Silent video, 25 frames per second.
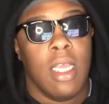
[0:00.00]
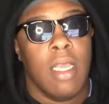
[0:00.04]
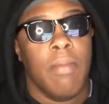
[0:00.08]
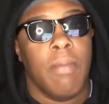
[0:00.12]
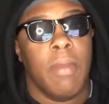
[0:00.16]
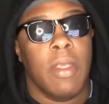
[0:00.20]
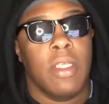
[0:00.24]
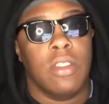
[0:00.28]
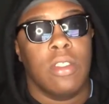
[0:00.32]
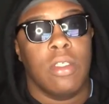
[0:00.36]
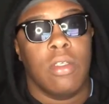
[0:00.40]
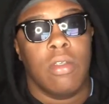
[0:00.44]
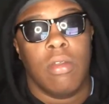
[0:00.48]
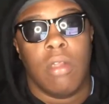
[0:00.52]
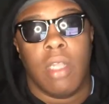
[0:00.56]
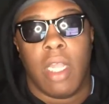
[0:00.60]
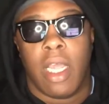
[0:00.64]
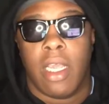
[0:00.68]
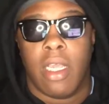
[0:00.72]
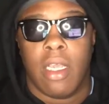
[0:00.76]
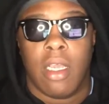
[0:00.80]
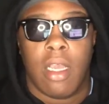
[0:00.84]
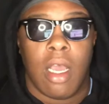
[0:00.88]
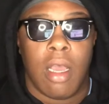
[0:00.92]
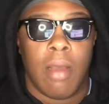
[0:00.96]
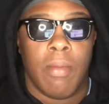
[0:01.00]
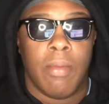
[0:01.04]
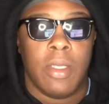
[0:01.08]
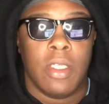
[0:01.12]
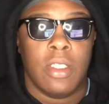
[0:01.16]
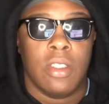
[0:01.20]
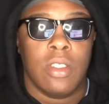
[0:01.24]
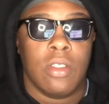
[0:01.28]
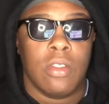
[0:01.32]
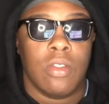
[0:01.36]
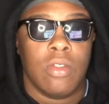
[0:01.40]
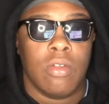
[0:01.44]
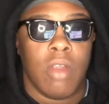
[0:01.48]
Make sure you like, comment, and
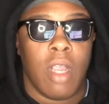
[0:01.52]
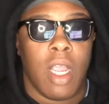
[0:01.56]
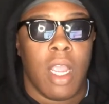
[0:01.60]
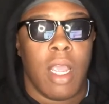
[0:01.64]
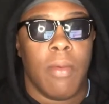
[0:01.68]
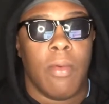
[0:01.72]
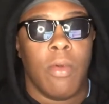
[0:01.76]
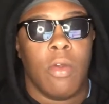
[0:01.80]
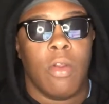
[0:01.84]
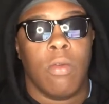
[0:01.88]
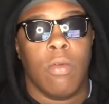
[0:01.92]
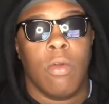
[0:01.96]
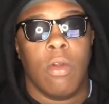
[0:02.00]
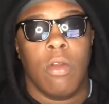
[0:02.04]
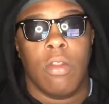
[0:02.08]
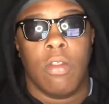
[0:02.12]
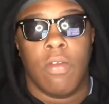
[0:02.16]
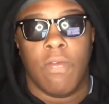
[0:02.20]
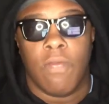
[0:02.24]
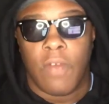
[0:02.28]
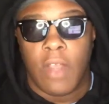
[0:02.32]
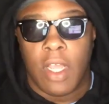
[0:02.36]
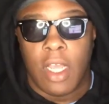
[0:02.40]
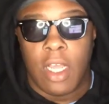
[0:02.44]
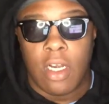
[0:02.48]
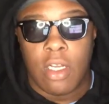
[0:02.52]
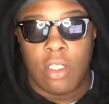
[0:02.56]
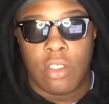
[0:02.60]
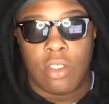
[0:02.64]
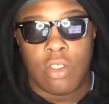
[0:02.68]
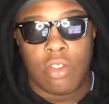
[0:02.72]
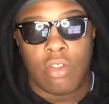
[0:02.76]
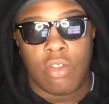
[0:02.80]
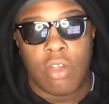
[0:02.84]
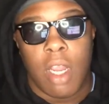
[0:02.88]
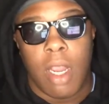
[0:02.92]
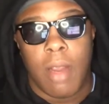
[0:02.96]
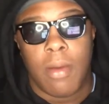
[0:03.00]
subscribe on the road to 500
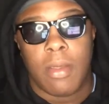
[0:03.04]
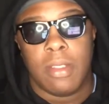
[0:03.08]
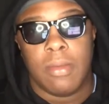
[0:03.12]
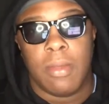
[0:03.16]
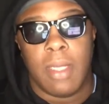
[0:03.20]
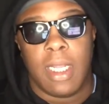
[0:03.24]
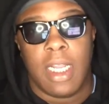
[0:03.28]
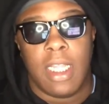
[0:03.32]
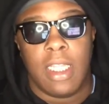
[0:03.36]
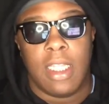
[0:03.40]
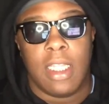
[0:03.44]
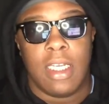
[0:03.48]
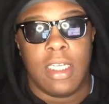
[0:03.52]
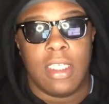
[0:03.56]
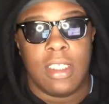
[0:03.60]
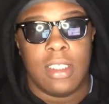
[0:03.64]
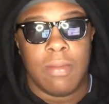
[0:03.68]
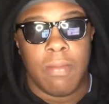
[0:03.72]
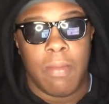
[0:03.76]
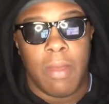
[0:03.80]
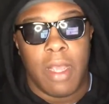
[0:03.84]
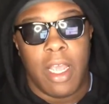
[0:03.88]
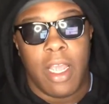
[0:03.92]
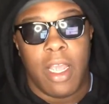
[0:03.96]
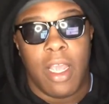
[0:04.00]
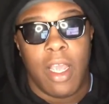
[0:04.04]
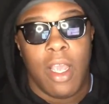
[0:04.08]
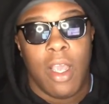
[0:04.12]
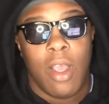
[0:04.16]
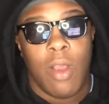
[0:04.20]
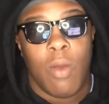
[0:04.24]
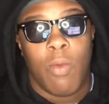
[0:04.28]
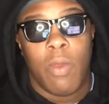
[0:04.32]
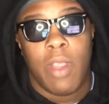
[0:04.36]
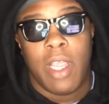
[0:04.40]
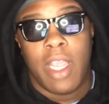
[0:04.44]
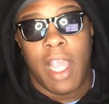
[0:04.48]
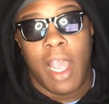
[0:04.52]
subscribers by the end of this month.
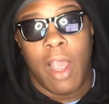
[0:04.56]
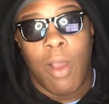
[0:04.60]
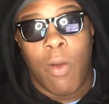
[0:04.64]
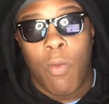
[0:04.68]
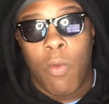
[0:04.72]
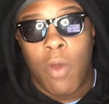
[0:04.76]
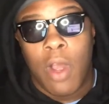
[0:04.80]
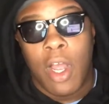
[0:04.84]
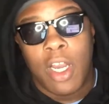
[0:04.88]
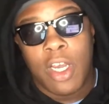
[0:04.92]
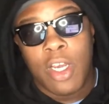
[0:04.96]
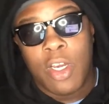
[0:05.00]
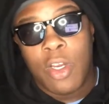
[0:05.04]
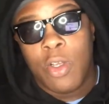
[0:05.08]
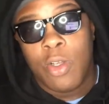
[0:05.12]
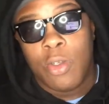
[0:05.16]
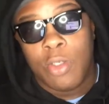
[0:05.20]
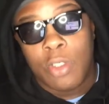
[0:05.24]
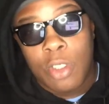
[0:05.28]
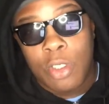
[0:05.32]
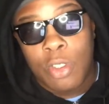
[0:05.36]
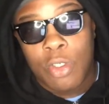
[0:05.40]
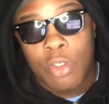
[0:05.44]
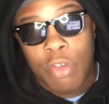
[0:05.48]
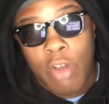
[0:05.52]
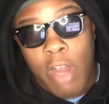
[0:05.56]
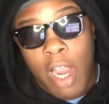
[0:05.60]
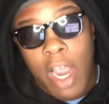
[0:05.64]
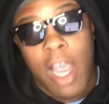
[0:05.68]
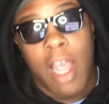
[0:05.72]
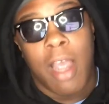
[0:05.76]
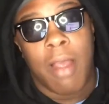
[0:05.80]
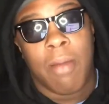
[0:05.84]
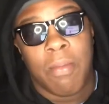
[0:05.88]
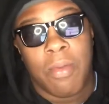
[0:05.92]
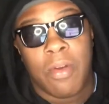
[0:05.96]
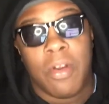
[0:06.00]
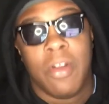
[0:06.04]
We got one new
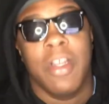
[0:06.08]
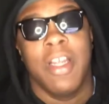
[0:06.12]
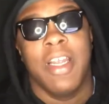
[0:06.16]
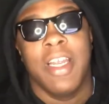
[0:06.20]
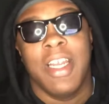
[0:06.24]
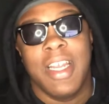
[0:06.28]
subscriber.